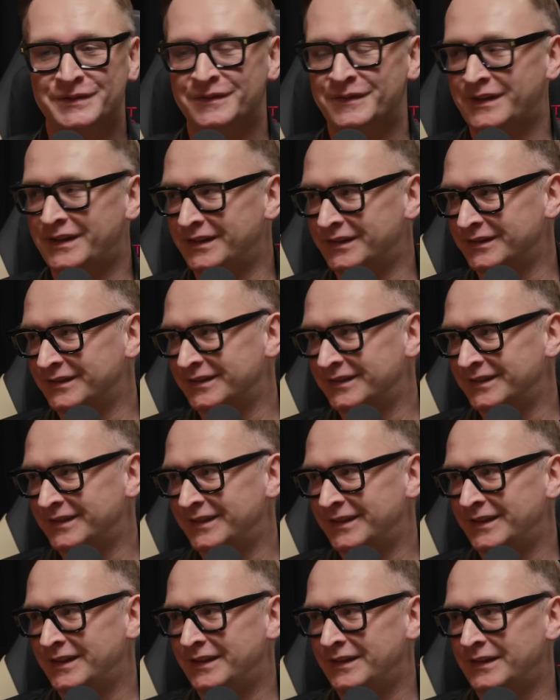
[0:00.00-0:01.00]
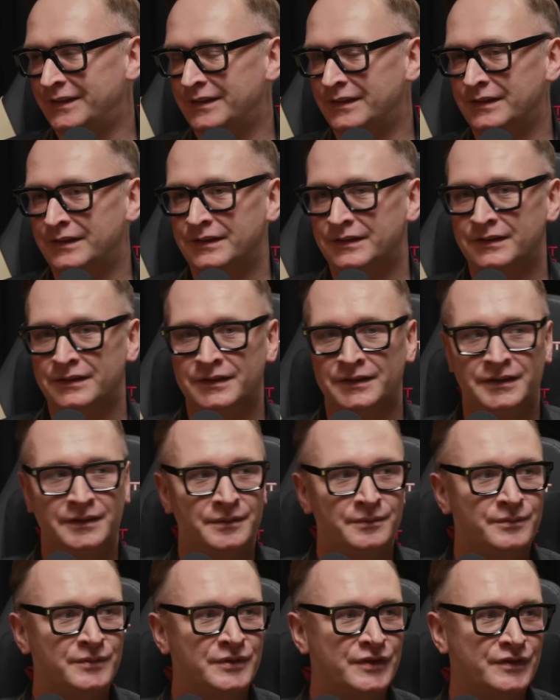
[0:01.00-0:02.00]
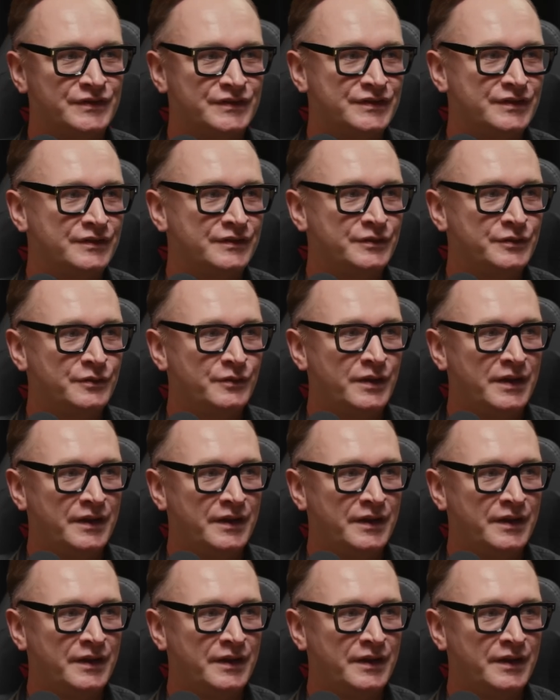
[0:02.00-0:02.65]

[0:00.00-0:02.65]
fun. Because you